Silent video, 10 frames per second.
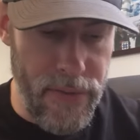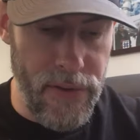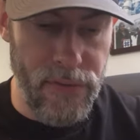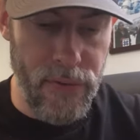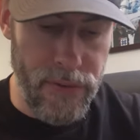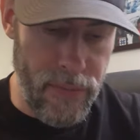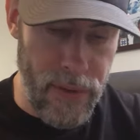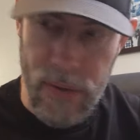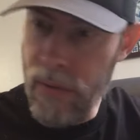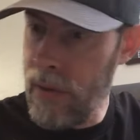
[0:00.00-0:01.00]
This one's a
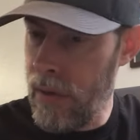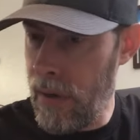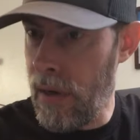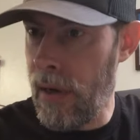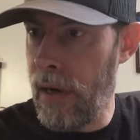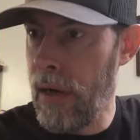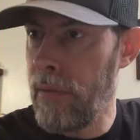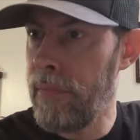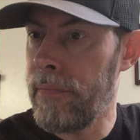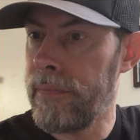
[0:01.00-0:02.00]
big
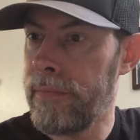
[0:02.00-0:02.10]
one.